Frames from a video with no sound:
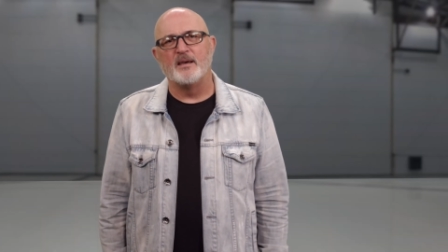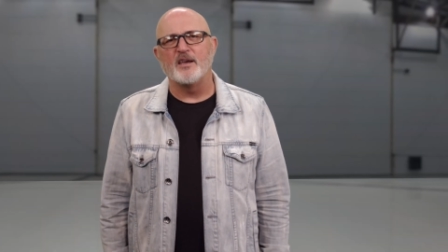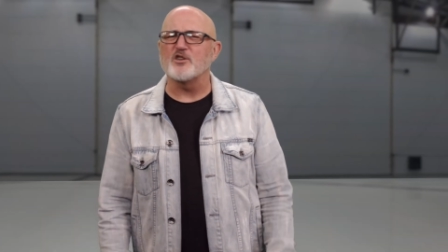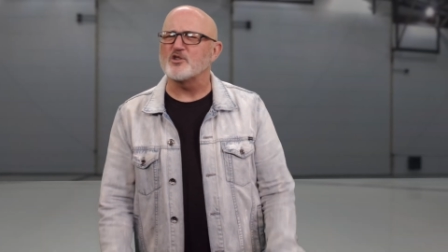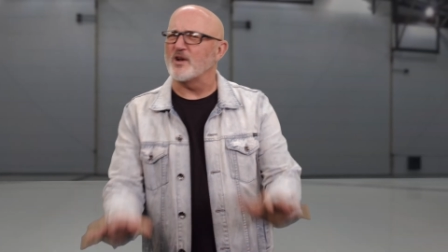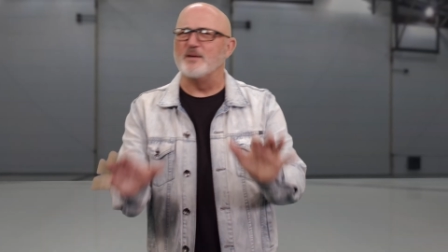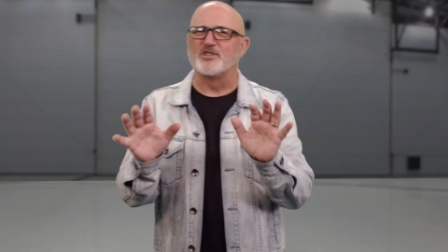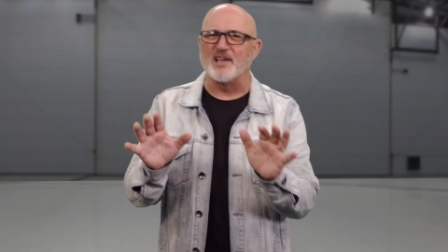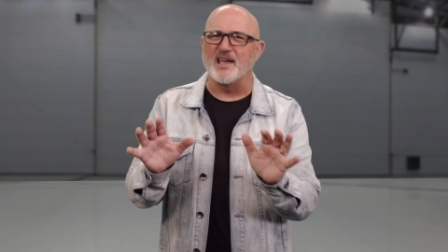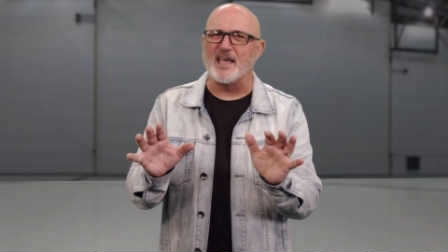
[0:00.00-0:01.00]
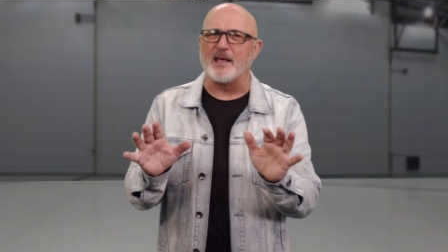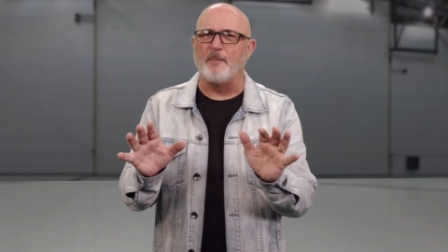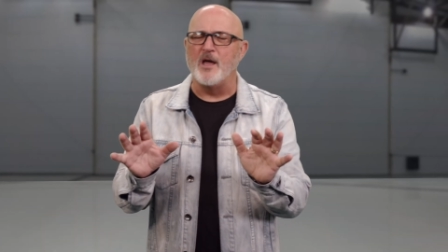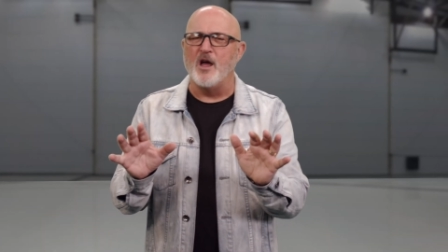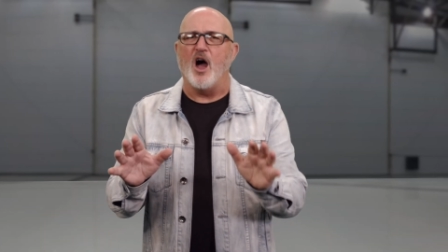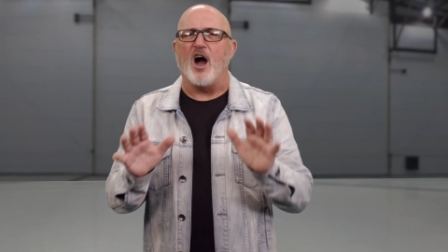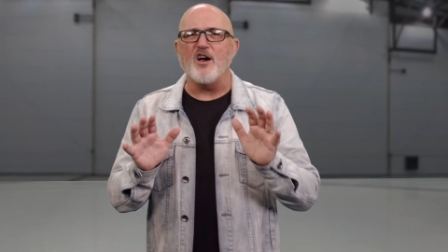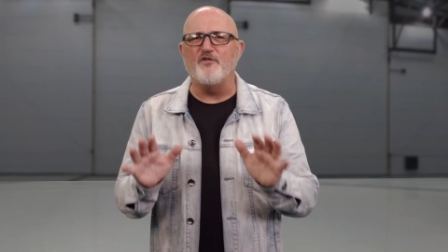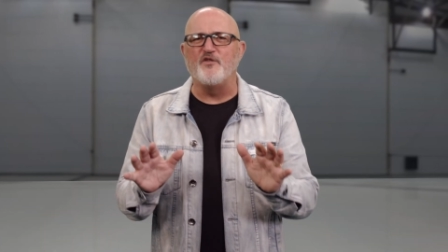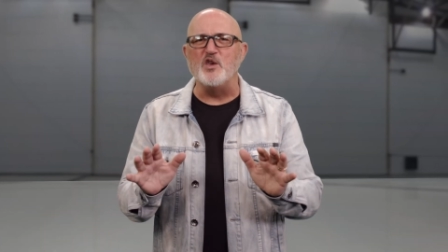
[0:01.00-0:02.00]
Here's what I'm saying
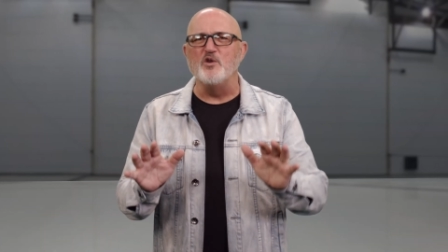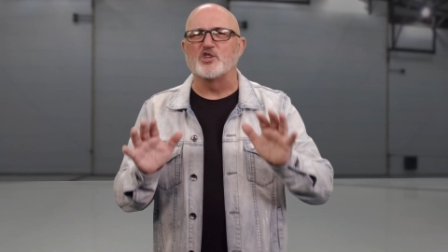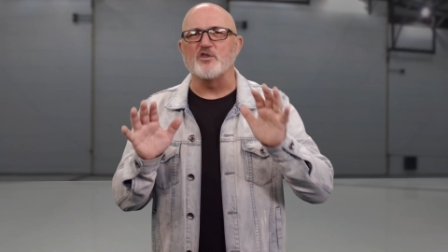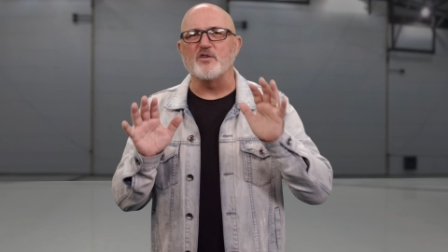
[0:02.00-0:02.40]
our future